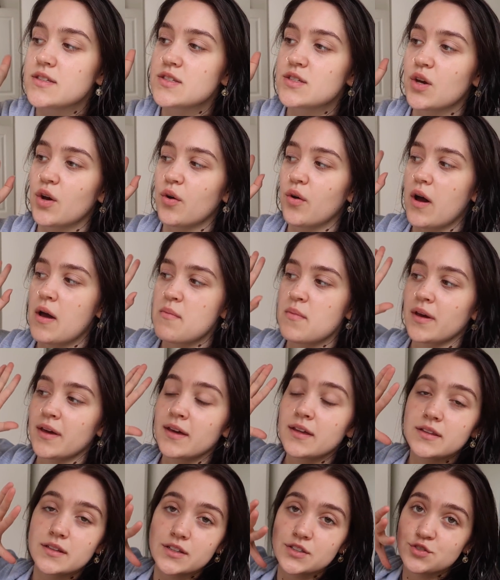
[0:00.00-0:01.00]
So I'm
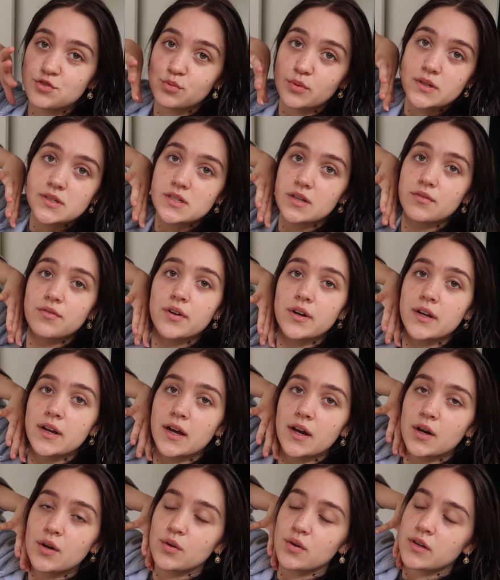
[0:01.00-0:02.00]
making lunch for myself right
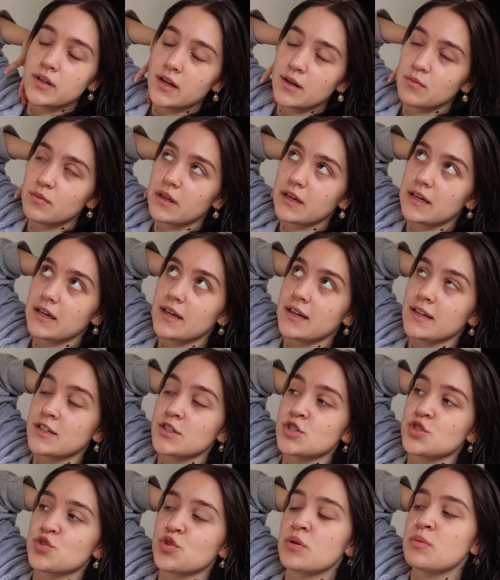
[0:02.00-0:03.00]
now and I'm like
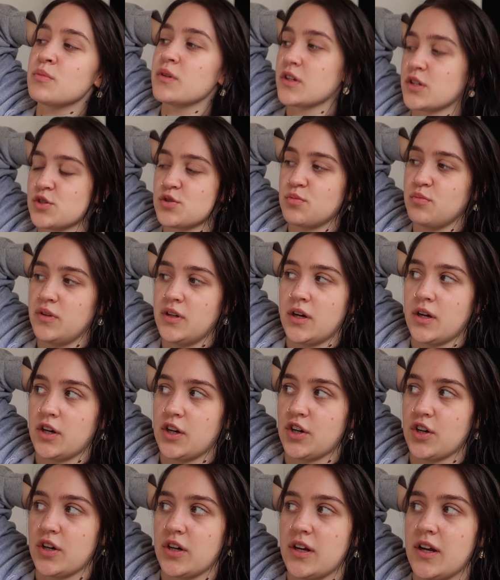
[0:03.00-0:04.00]
extremely
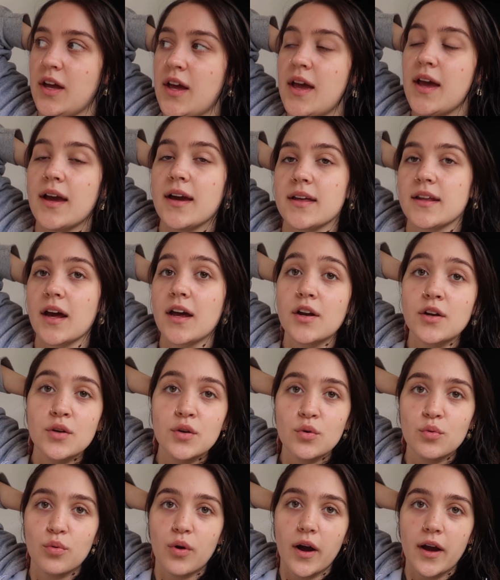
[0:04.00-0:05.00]
hungry, and I don't
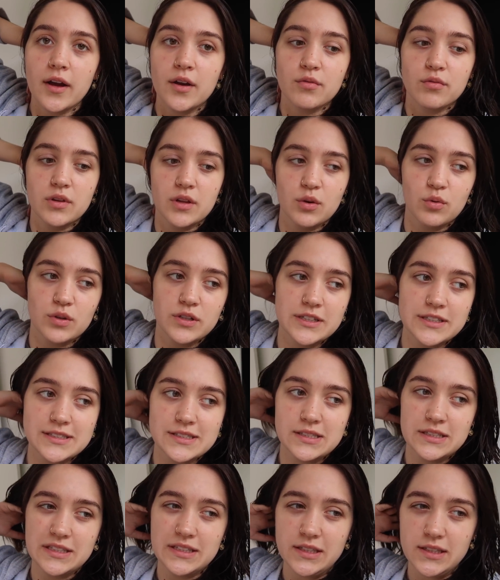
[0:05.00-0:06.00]
know why I really wanted
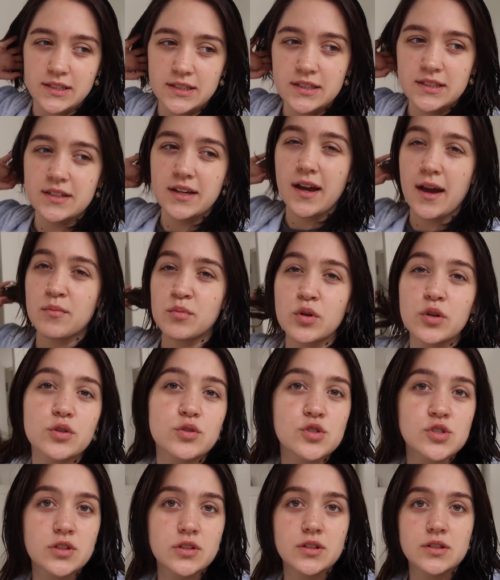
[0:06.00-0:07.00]
tea. I'm not
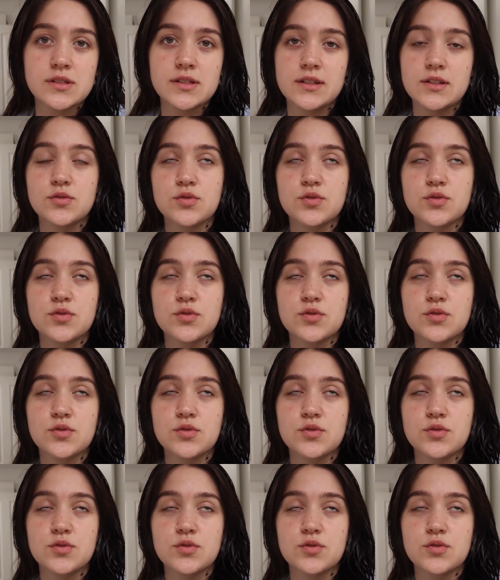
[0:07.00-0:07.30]
usually a tea